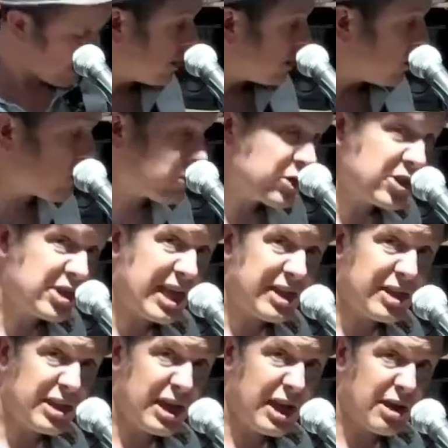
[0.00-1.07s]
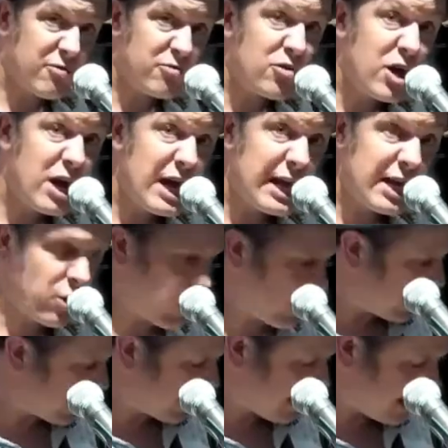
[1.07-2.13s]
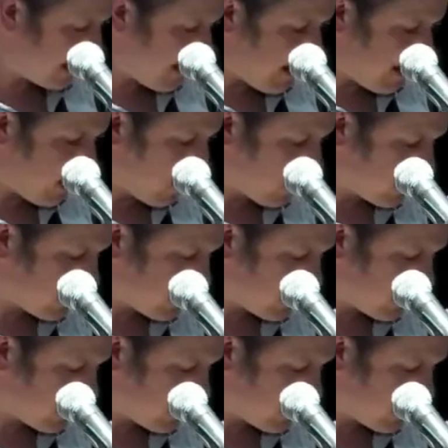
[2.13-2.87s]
You can set the key really quickly. On